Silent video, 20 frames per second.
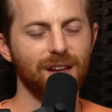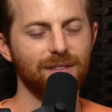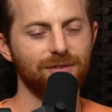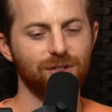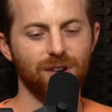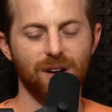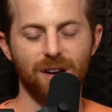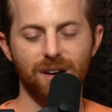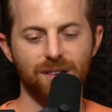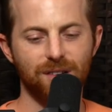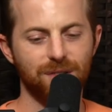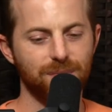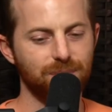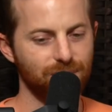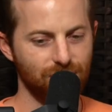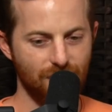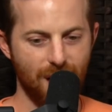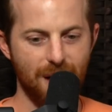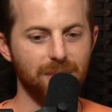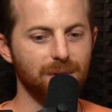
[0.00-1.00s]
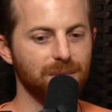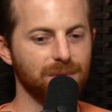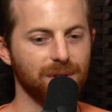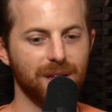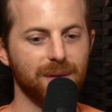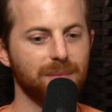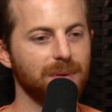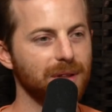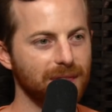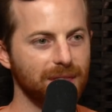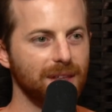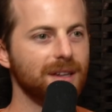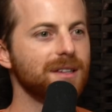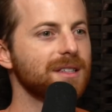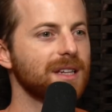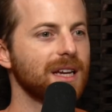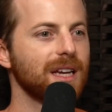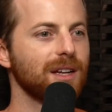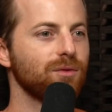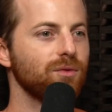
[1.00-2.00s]
love trucks? Probably, but
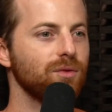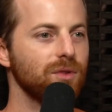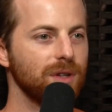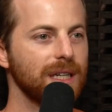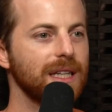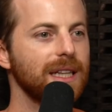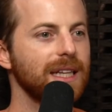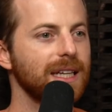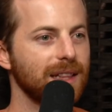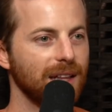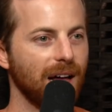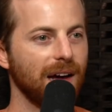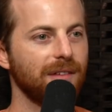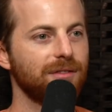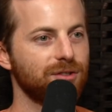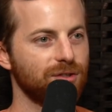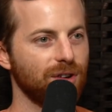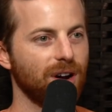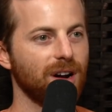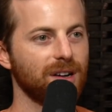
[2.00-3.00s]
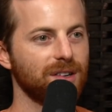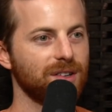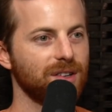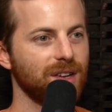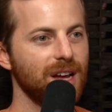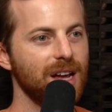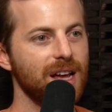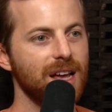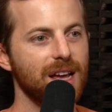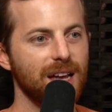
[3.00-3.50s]
this kid really loves trucks.